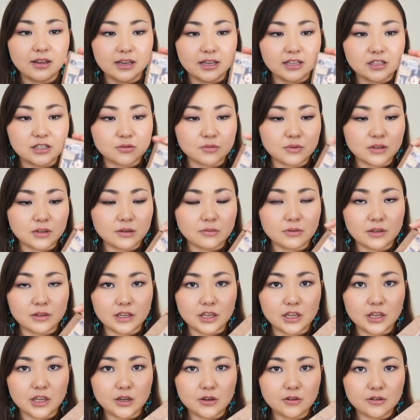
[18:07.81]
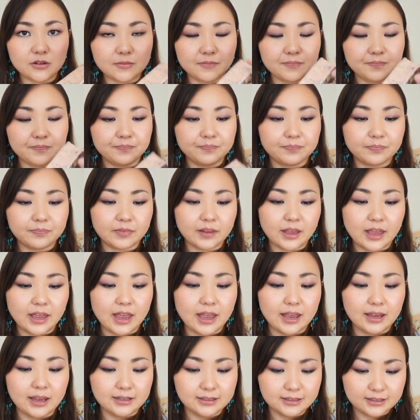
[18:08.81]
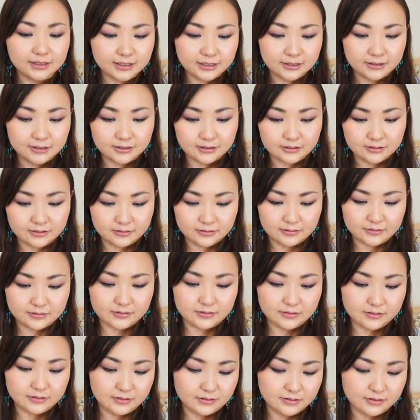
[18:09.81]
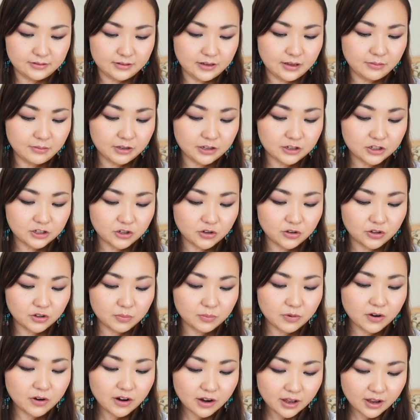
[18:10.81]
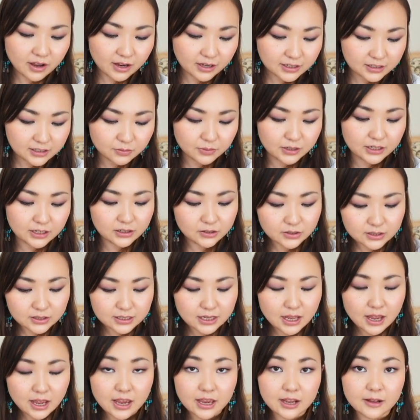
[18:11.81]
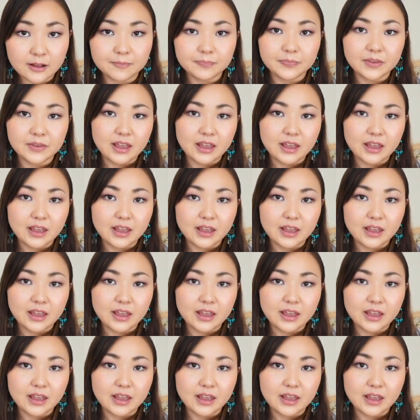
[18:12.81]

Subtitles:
It's really, really cute, and I'm gonna show you the product, what it looks like.